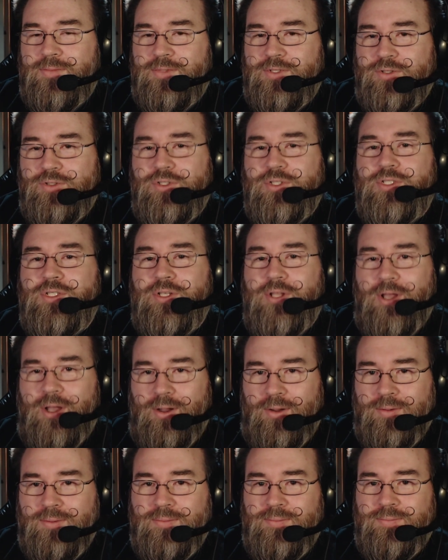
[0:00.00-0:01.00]
So just
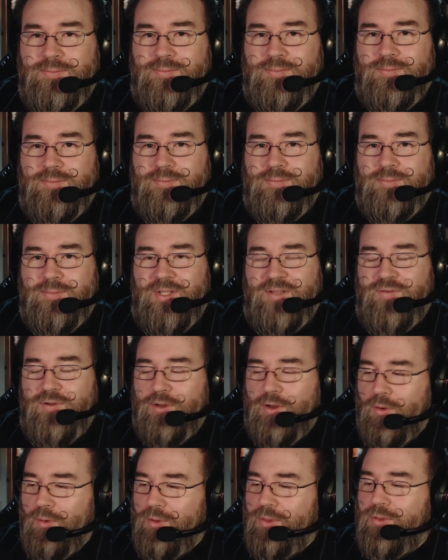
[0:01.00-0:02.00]
know, if you're
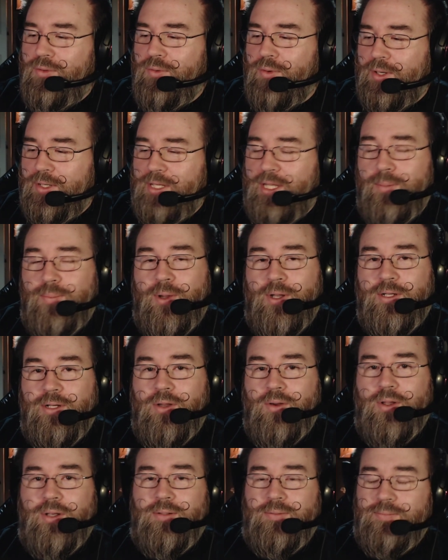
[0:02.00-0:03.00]
going through it, keep on
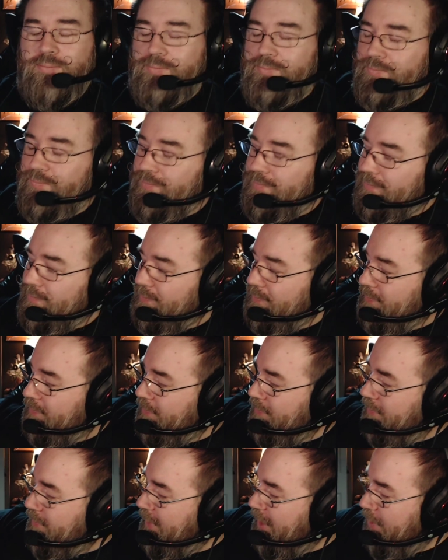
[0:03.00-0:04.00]
going.
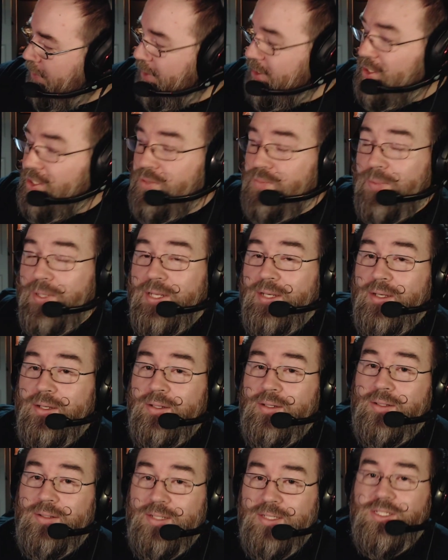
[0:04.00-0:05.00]
Well, this has
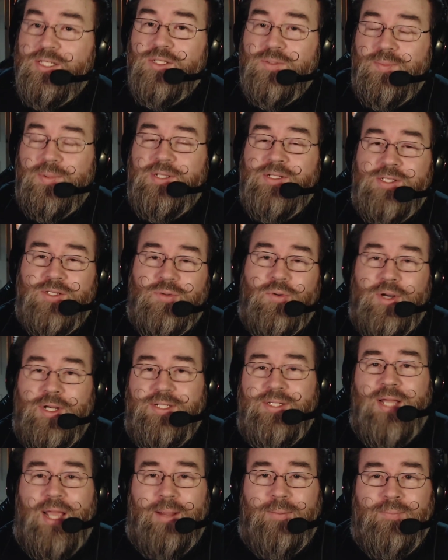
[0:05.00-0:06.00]
been
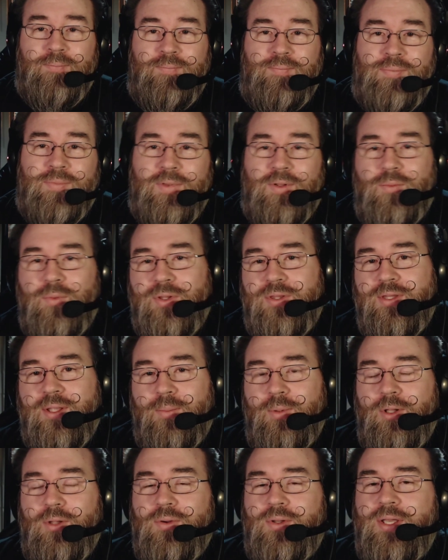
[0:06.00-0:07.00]
Storytime with
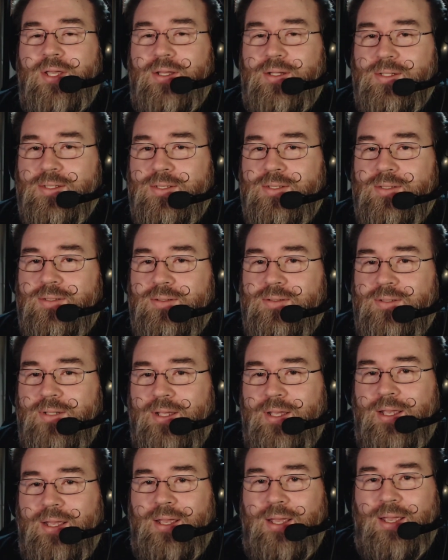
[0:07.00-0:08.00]
Double O Kills.
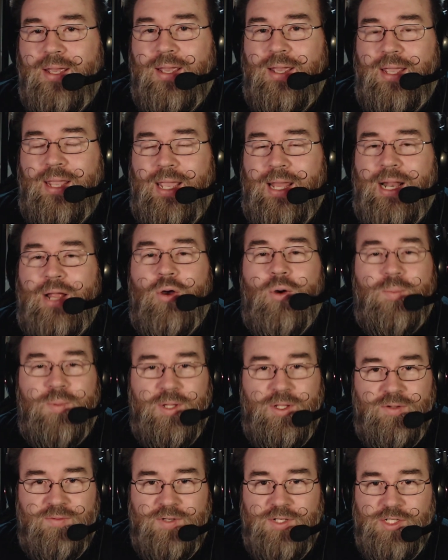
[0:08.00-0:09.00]
And I hope
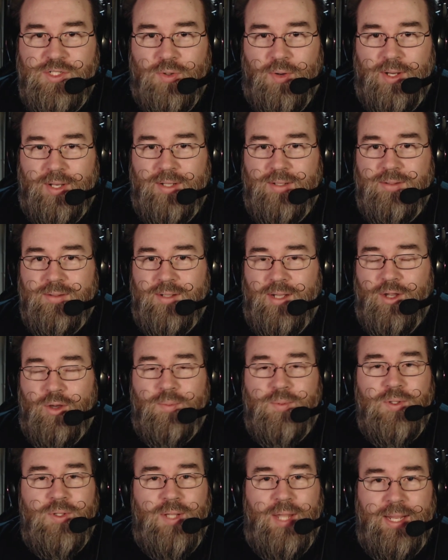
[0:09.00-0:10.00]
that you've enjoyed it. I
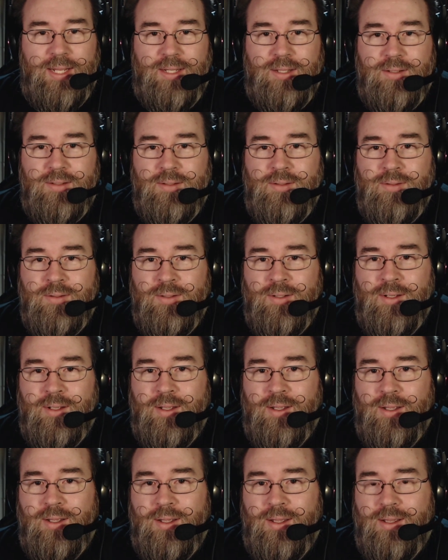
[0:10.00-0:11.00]
hope you like it.
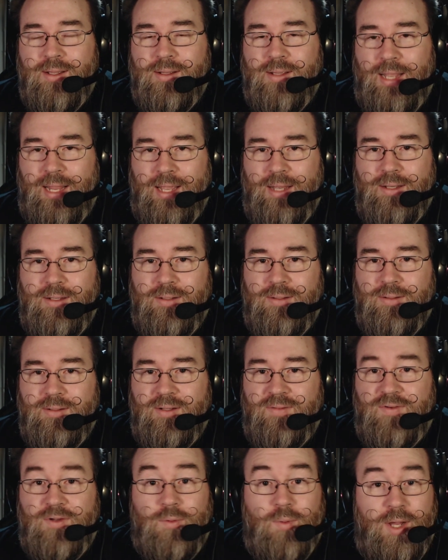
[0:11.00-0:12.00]
And
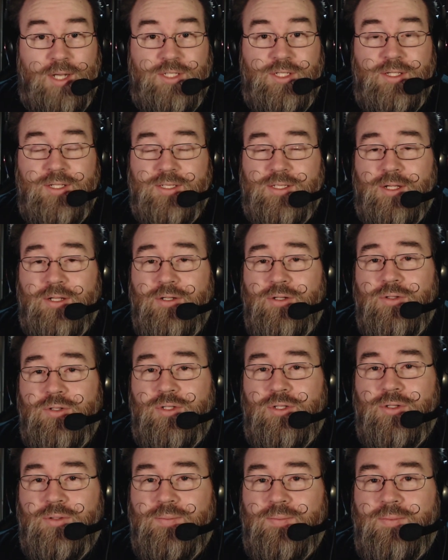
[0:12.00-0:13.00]
if you're watching this on
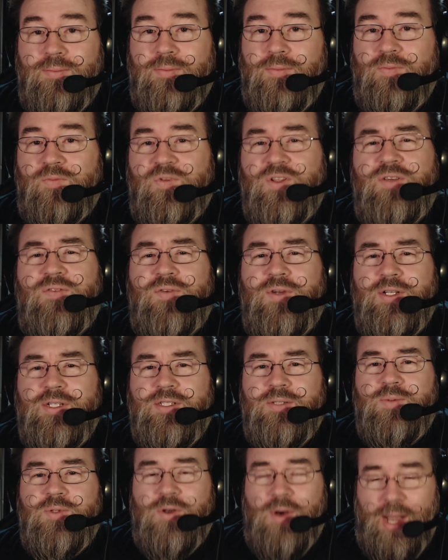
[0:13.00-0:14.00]
YouTube, feel free to
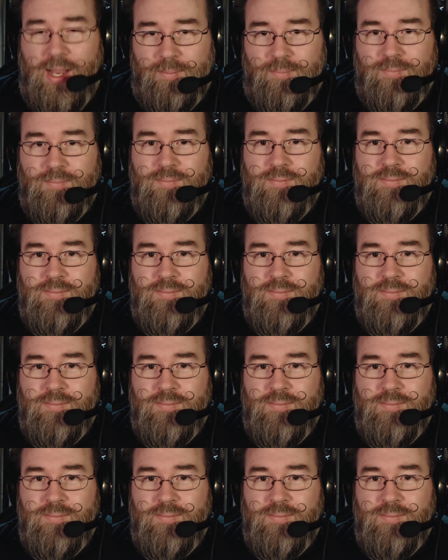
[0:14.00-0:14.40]
subscribe.